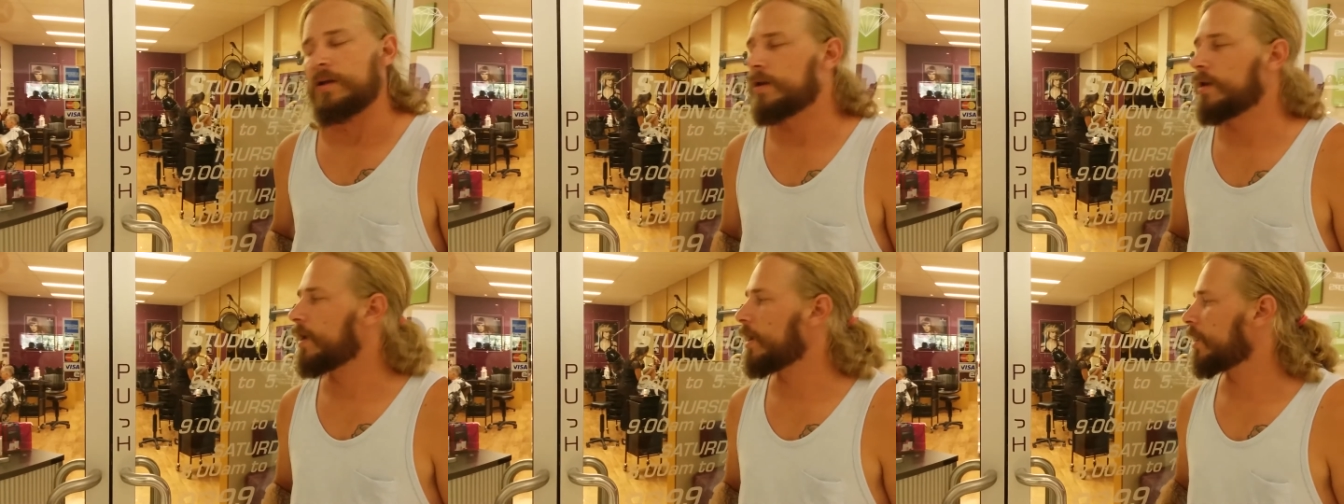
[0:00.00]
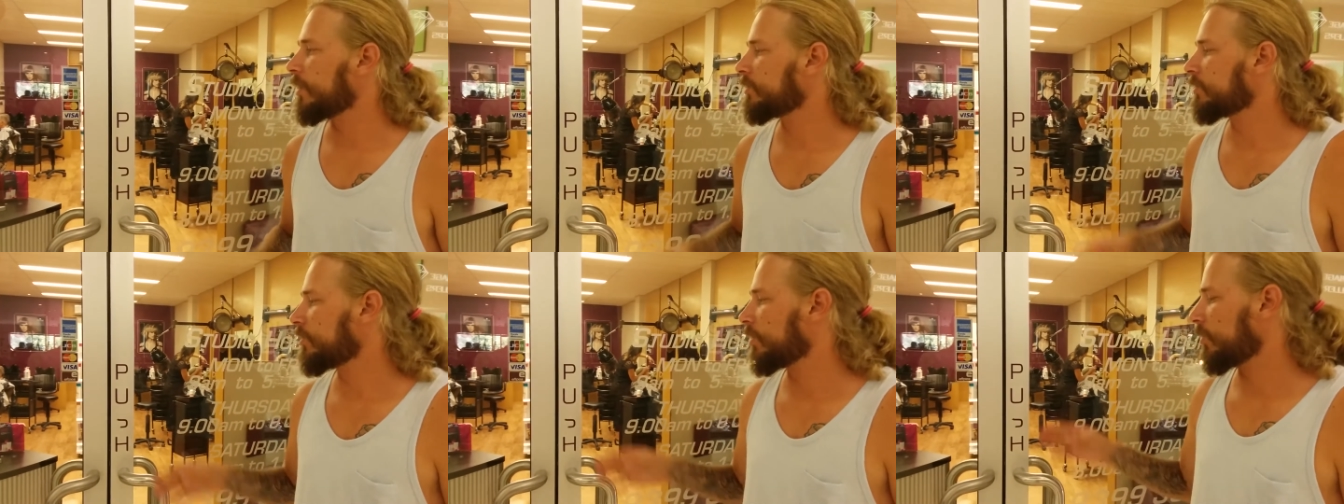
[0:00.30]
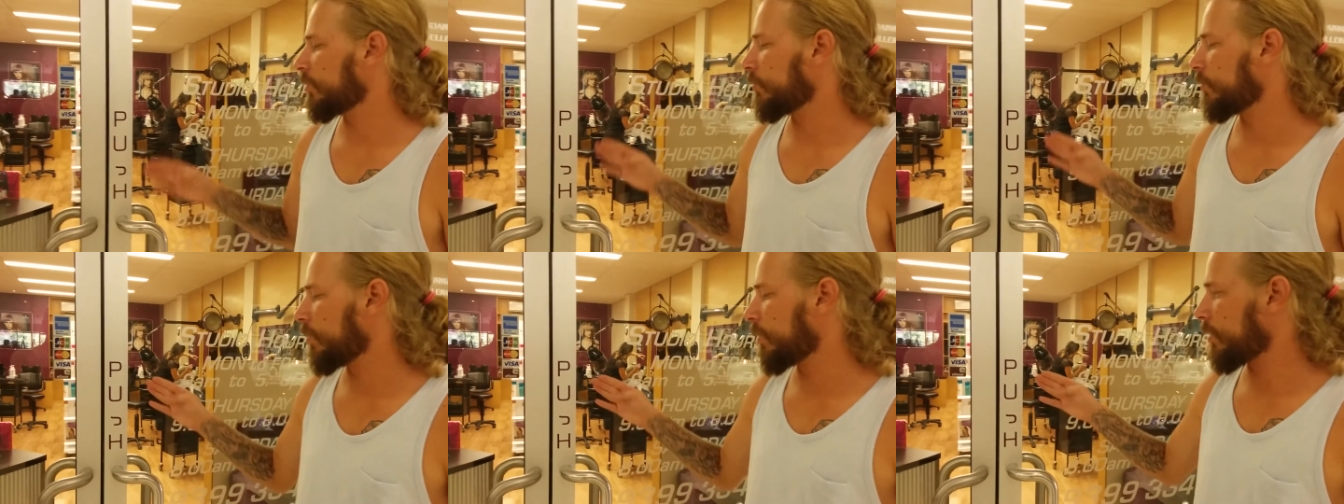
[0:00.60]
Now, it's
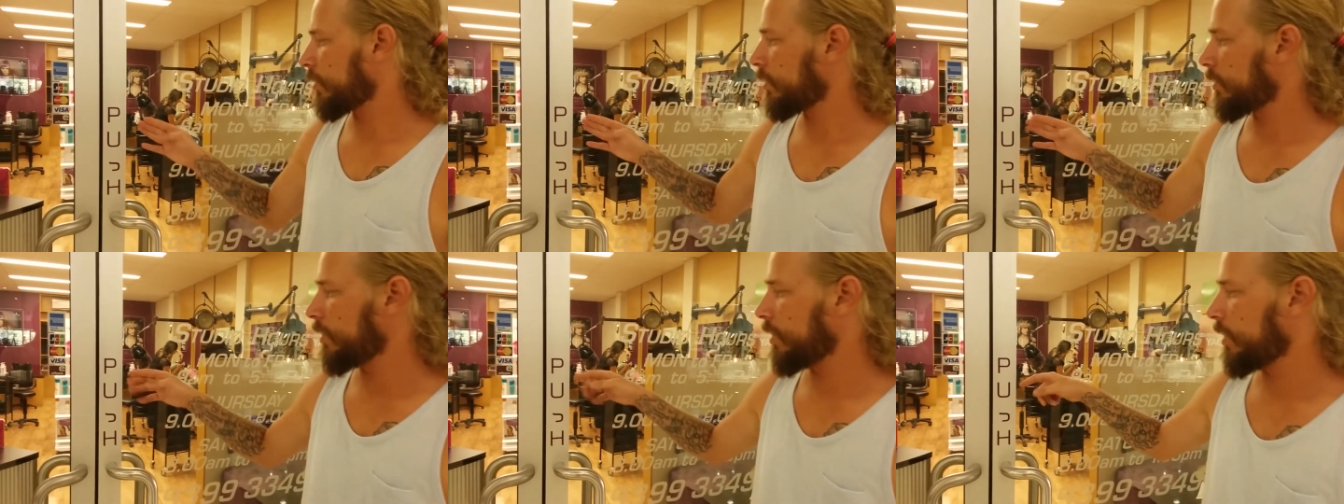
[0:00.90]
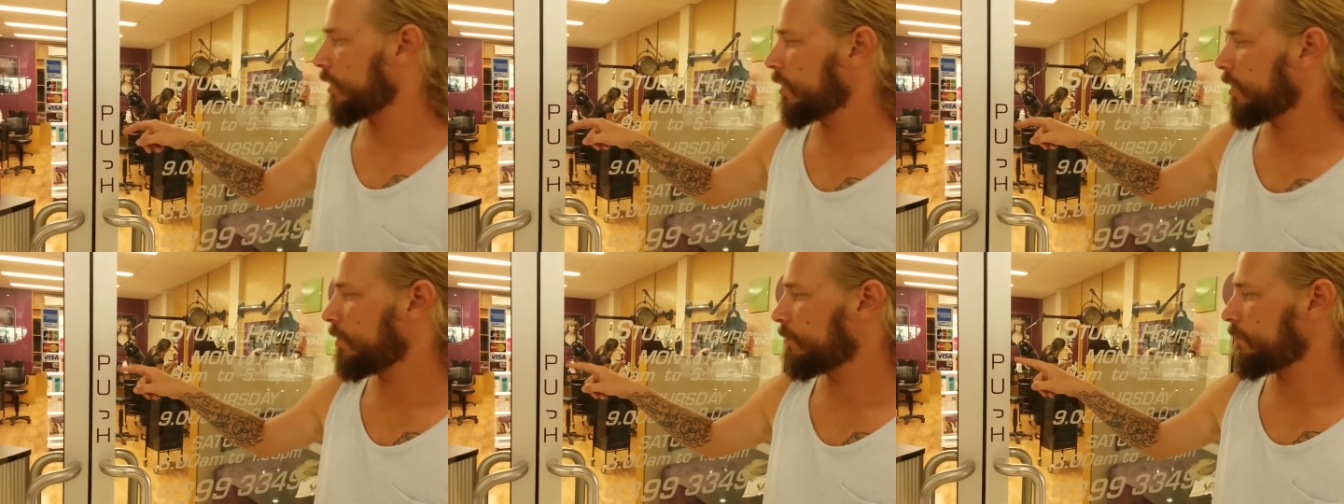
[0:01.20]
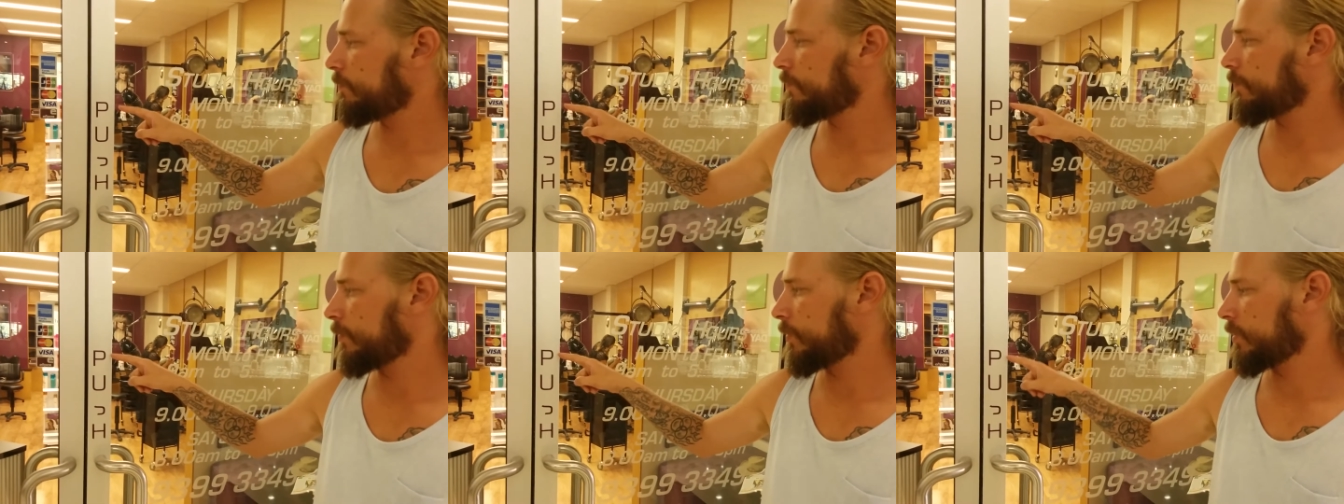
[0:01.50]
got the word here,
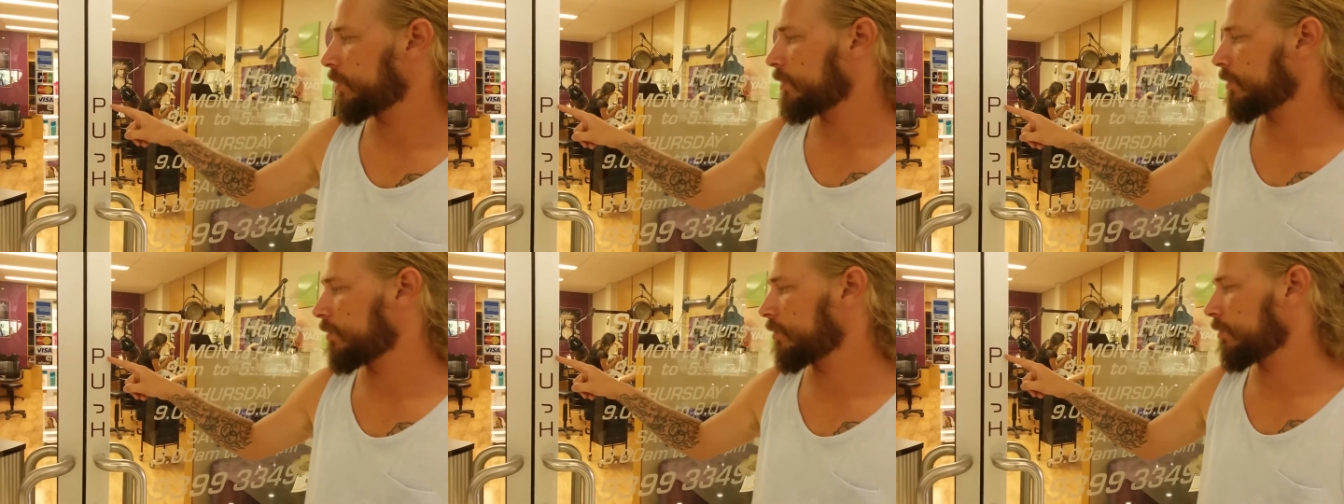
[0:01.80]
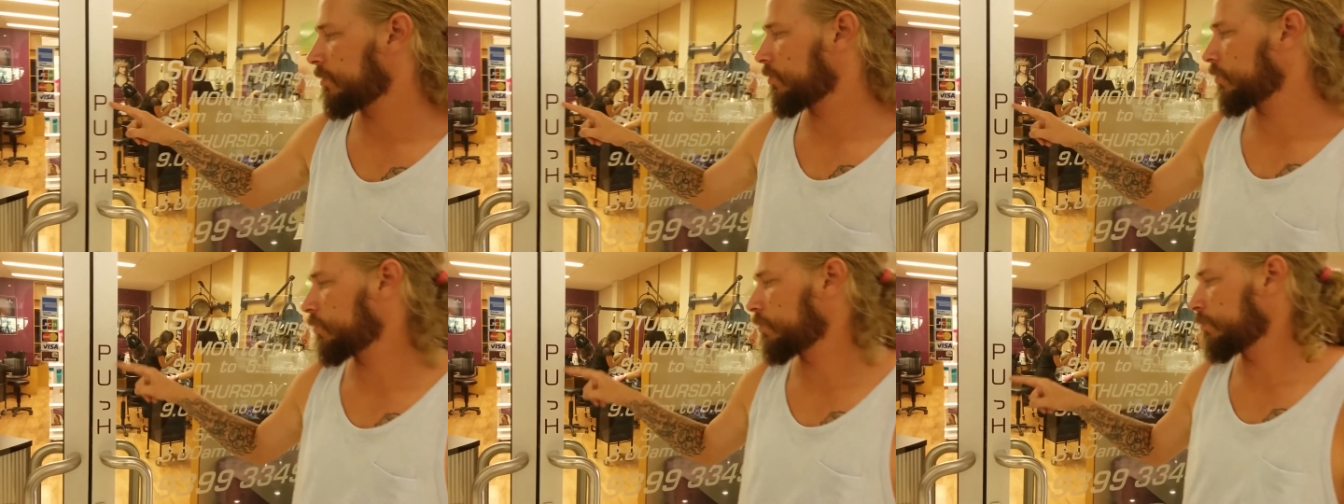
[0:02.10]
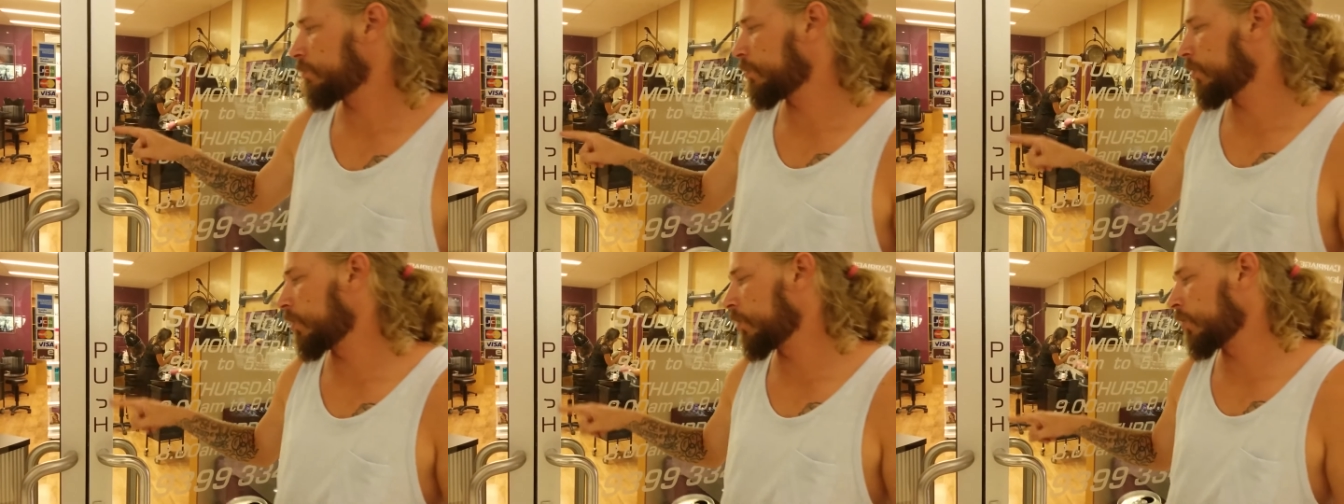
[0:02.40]

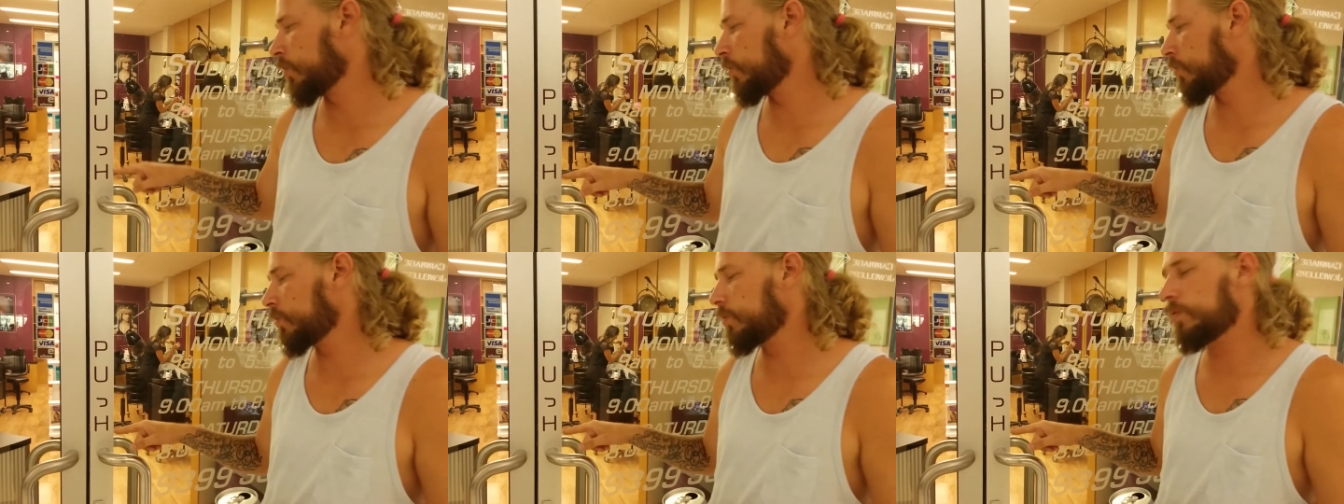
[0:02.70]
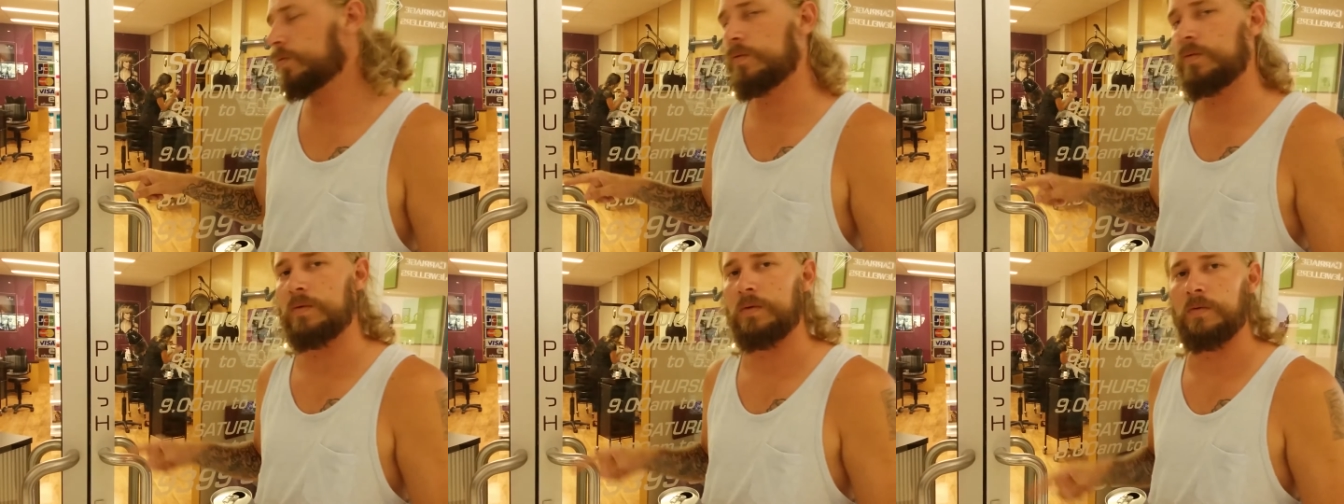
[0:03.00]
pool.